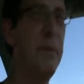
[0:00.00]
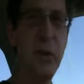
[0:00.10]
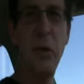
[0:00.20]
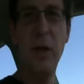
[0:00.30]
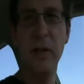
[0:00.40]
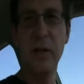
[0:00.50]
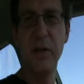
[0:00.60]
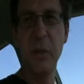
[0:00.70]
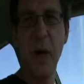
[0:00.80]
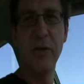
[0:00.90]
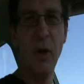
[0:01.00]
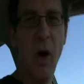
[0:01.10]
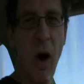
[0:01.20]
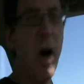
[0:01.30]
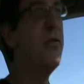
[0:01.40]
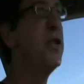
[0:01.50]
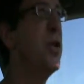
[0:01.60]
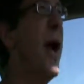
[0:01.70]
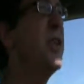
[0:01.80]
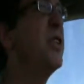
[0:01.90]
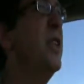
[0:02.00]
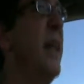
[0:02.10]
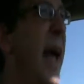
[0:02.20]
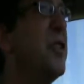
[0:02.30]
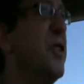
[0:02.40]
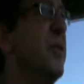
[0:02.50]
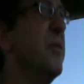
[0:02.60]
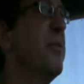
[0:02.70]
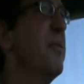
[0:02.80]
Absolutely, this is about the law of attraction in action.